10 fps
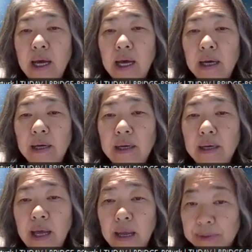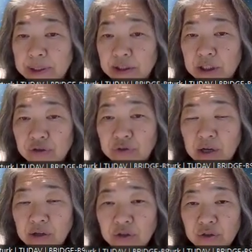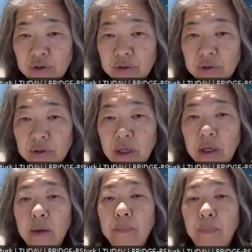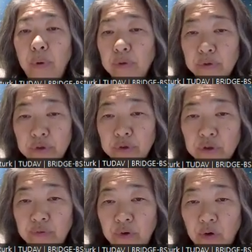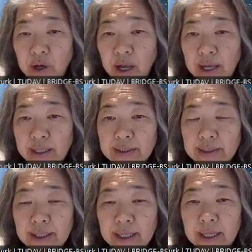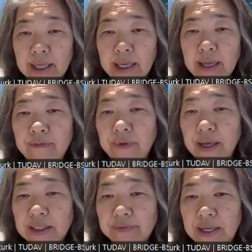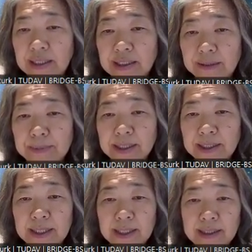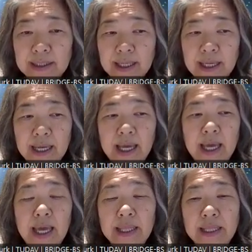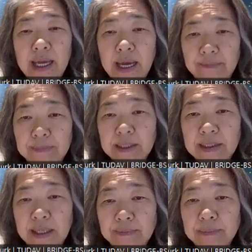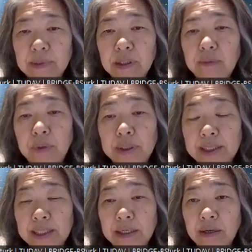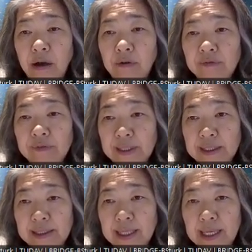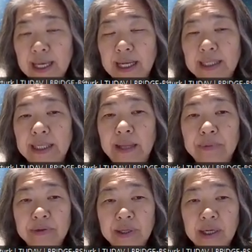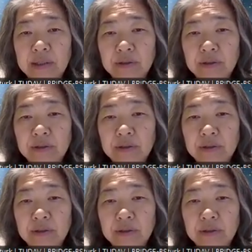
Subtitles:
habitat destruction, pollution of all kinds, invasive alien species, and there have been some political conflicts in neighboring